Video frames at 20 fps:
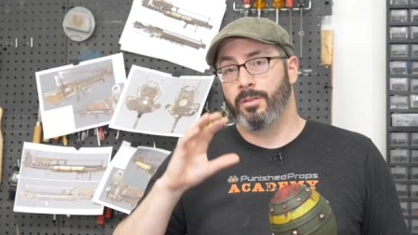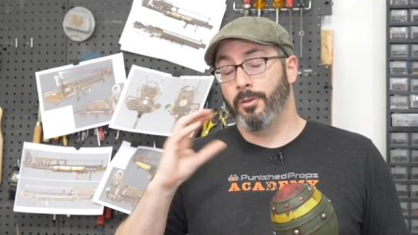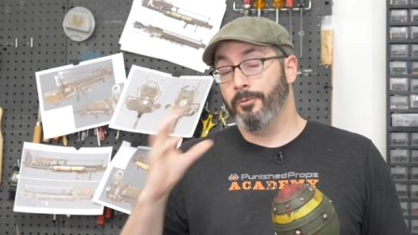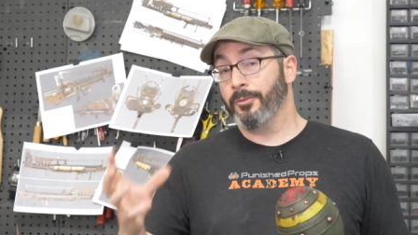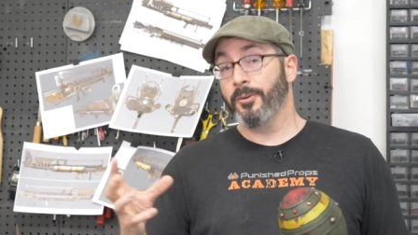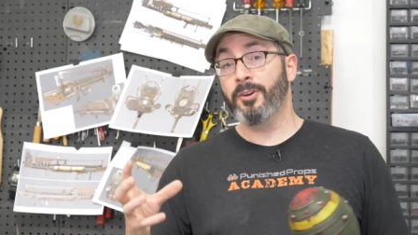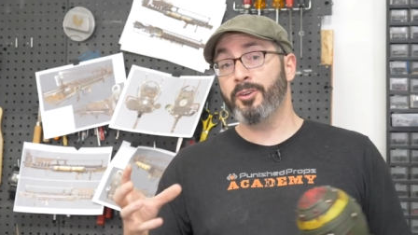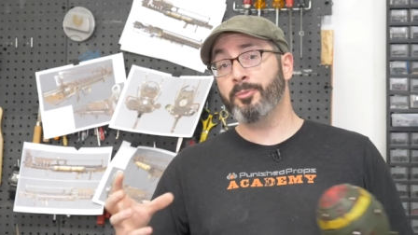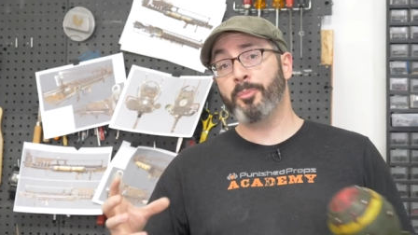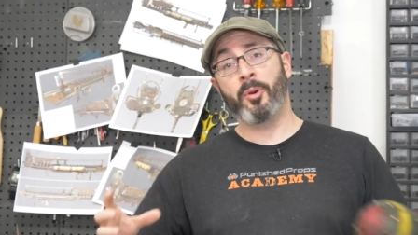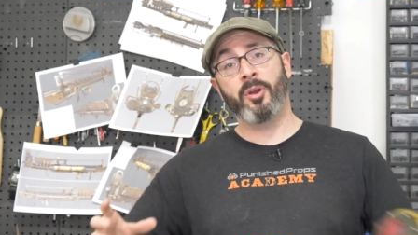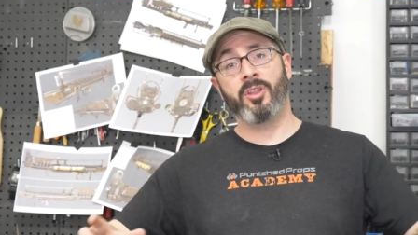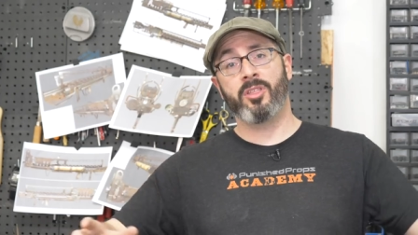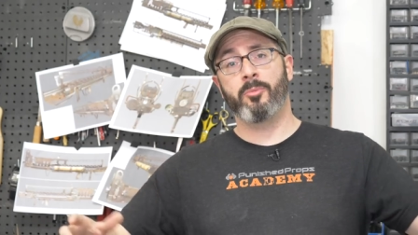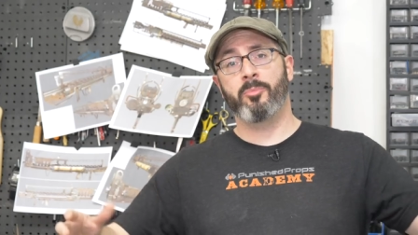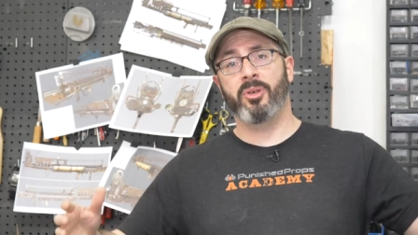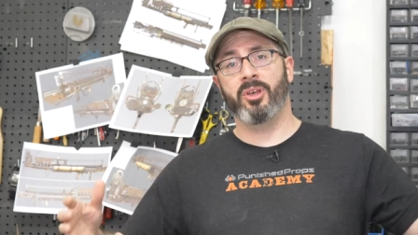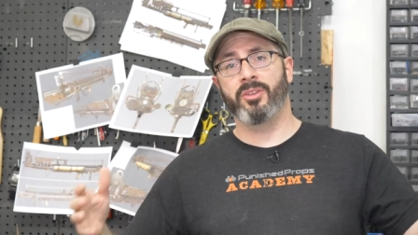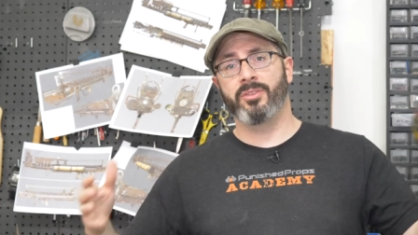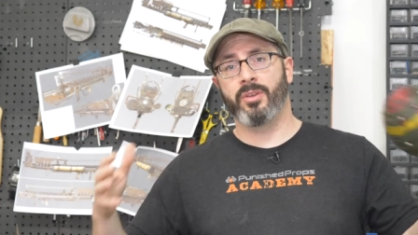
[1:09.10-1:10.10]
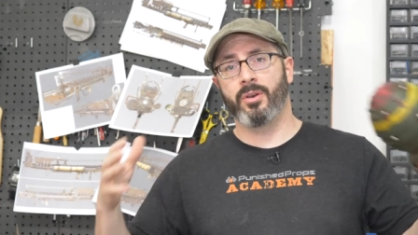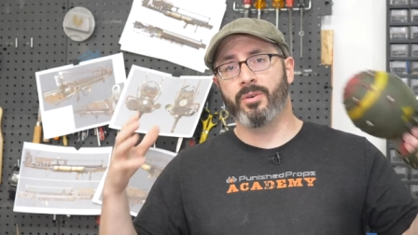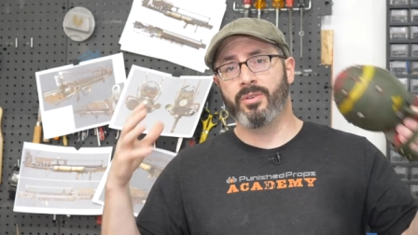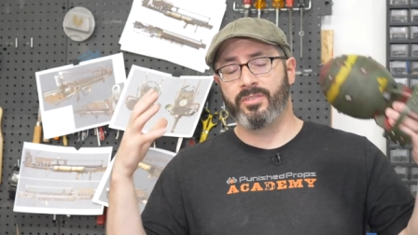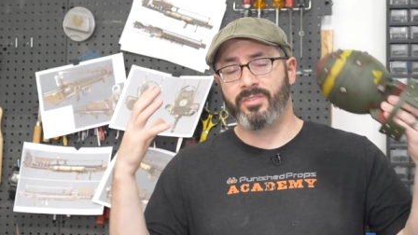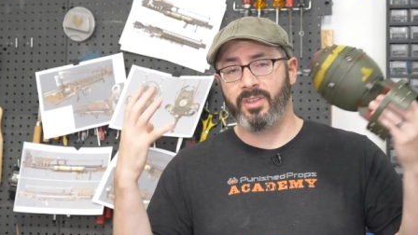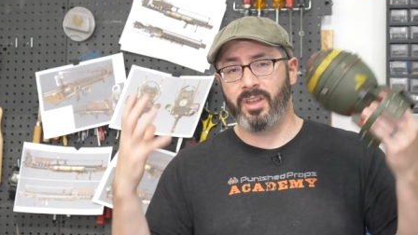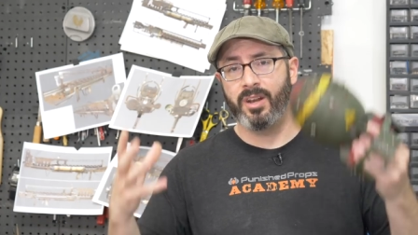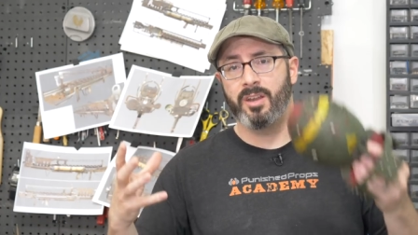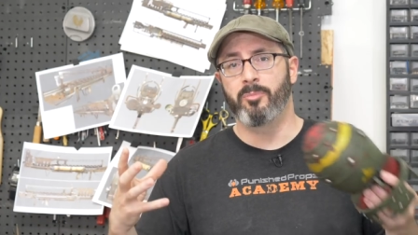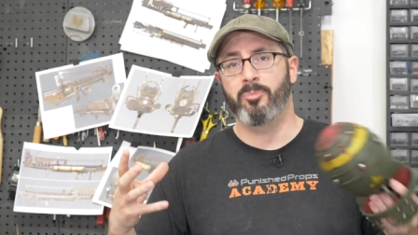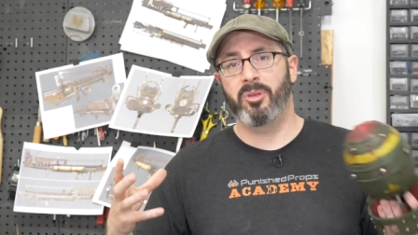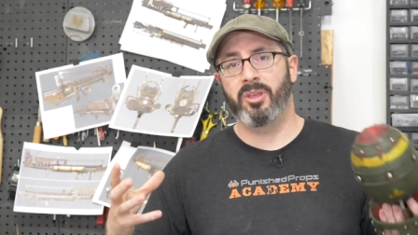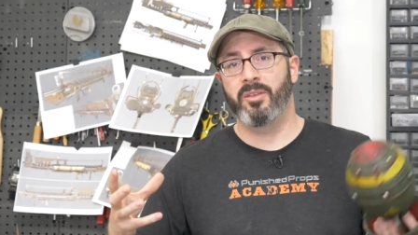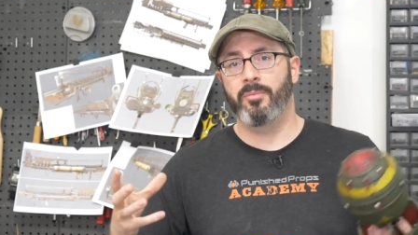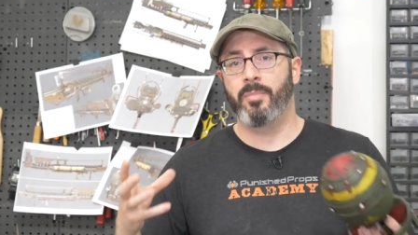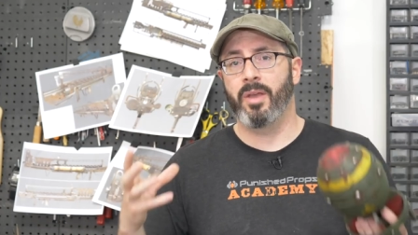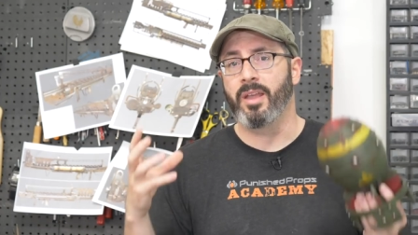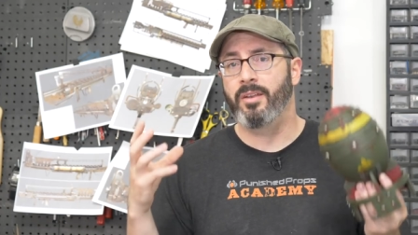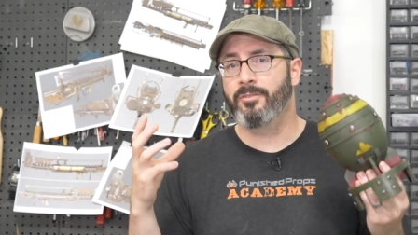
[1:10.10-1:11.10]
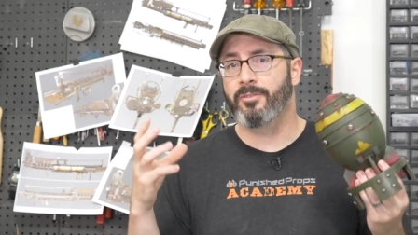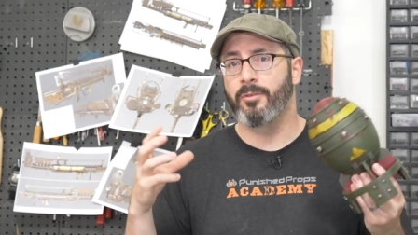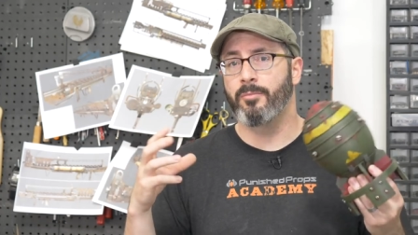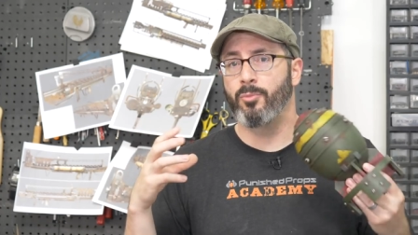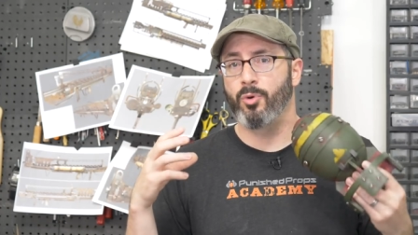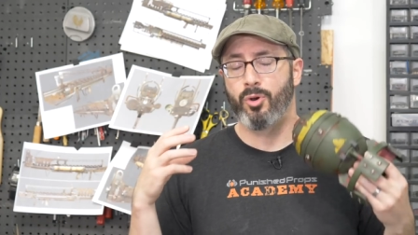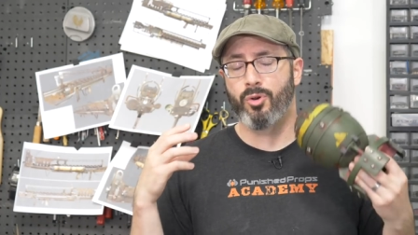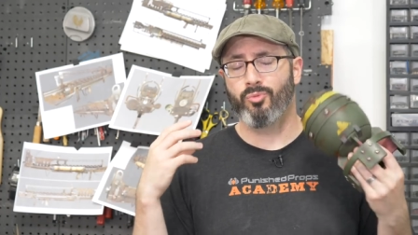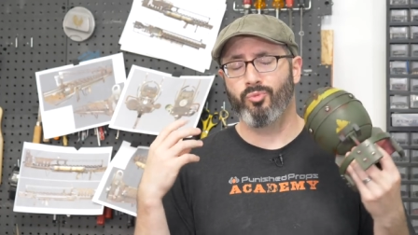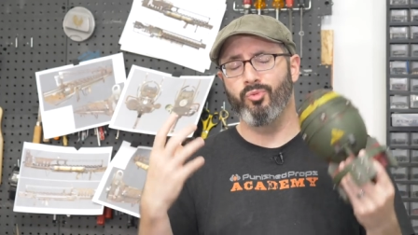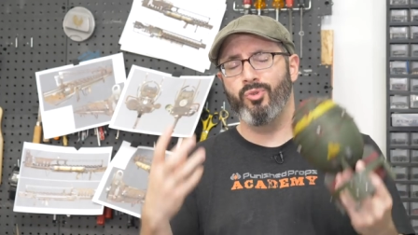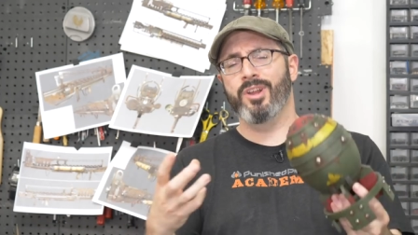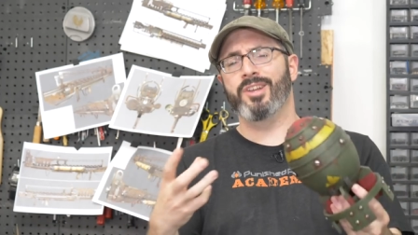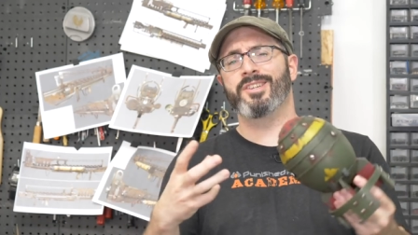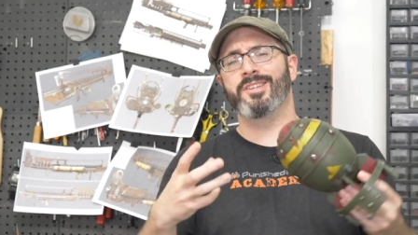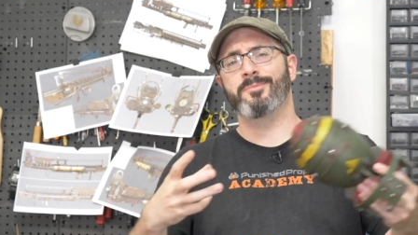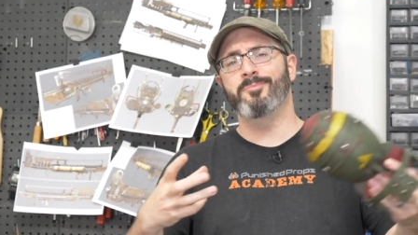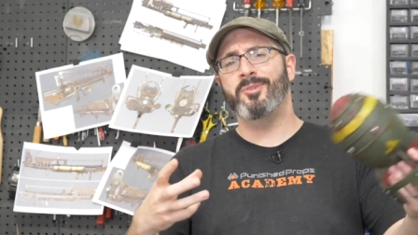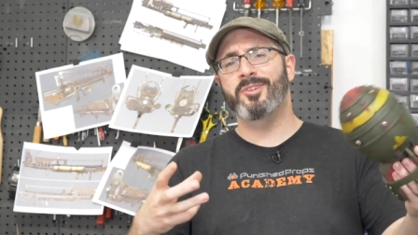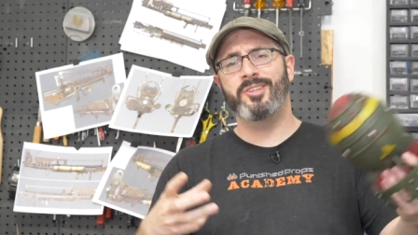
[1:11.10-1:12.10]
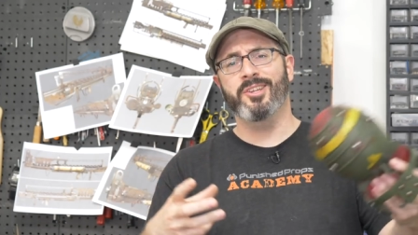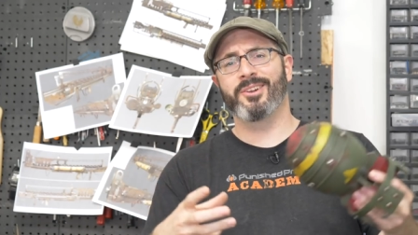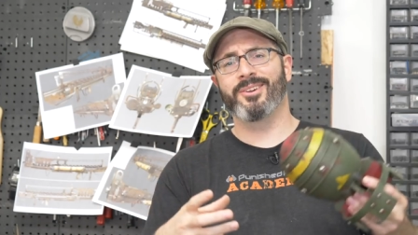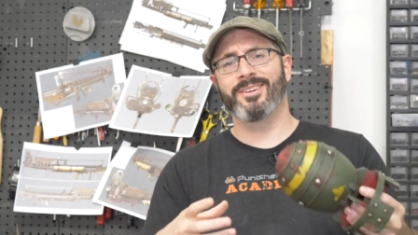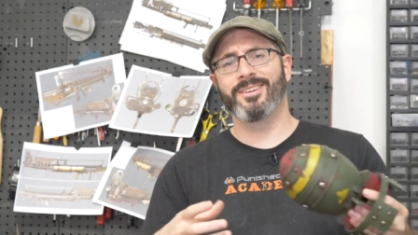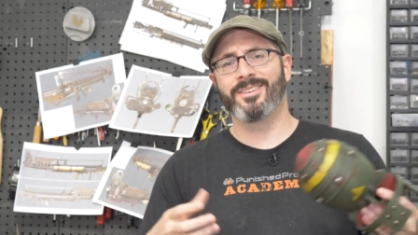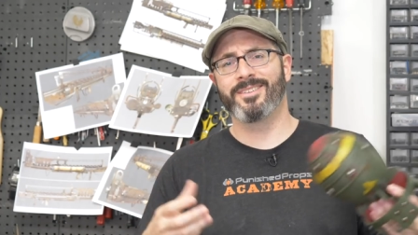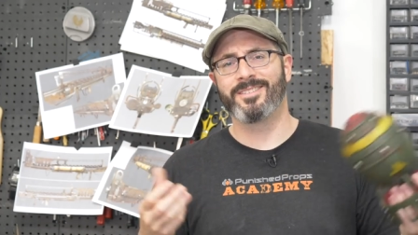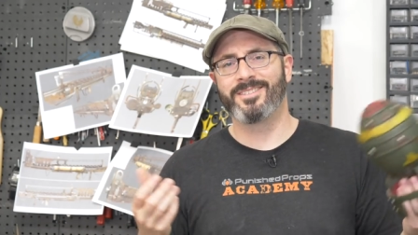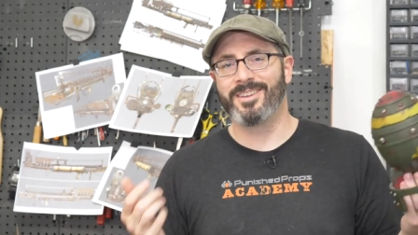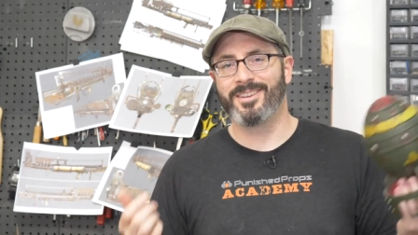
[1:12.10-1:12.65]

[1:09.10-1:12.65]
The first part of the build though is gonna be made from more rigid materials.